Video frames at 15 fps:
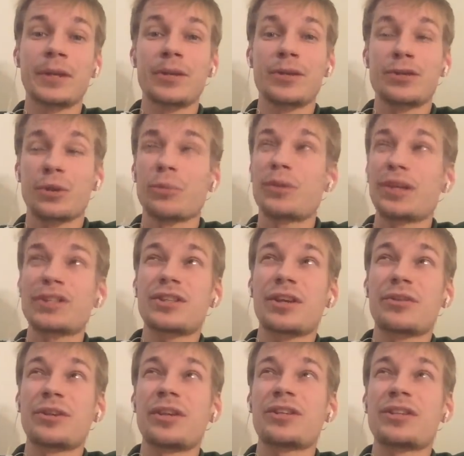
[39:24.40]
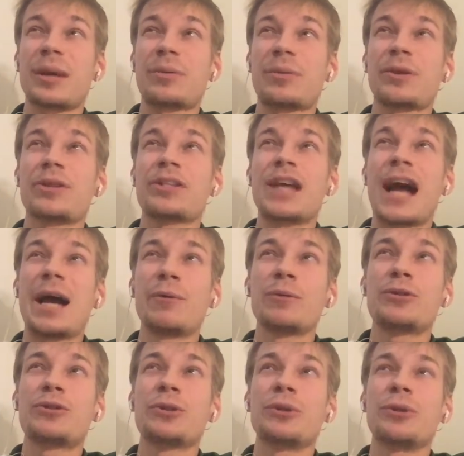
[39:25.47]
So that's, I think, something that I
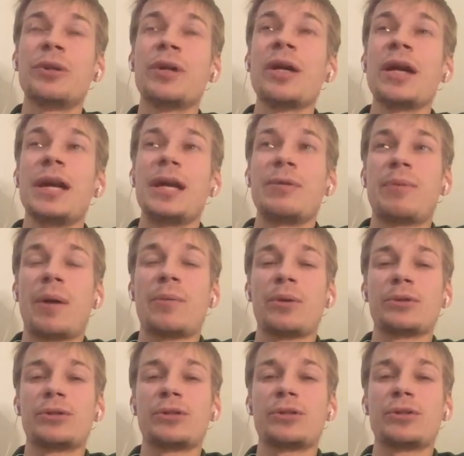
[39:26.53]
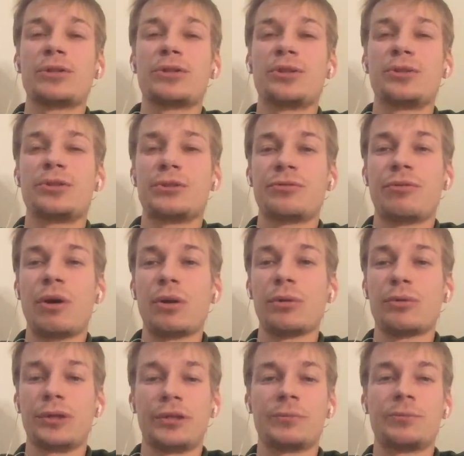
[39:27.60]
would do if I wanted to follow
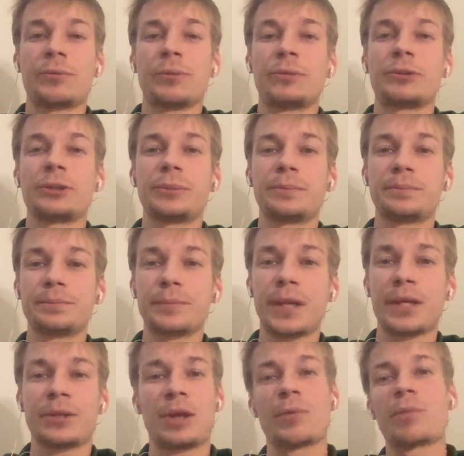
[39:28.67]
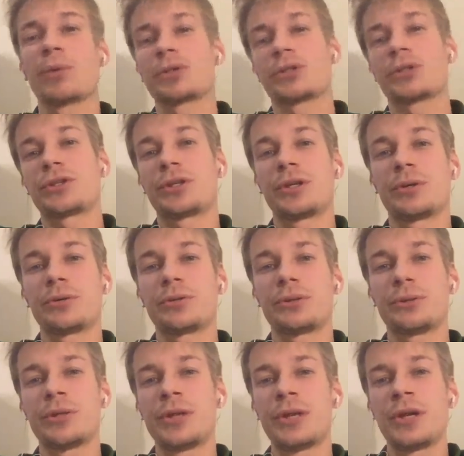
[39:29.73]
that approach, and I wanted to go
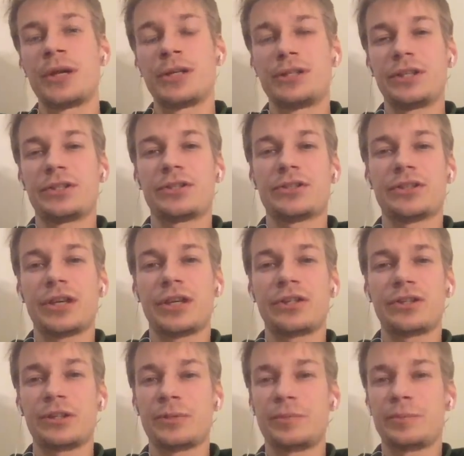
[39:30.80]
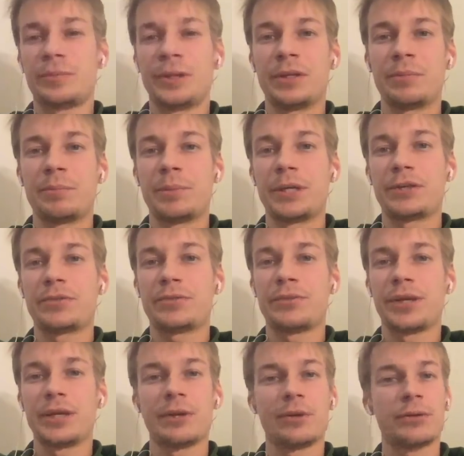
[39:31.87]
to data science in Big
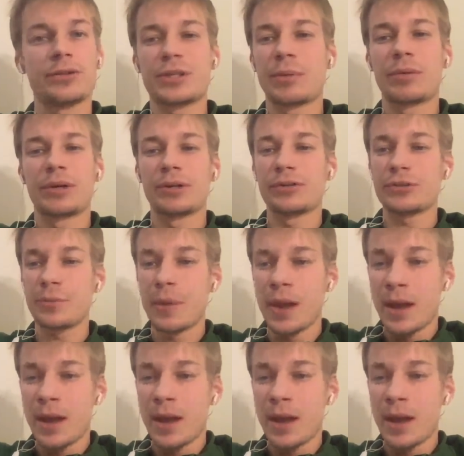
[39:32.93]
3 or somewhere else.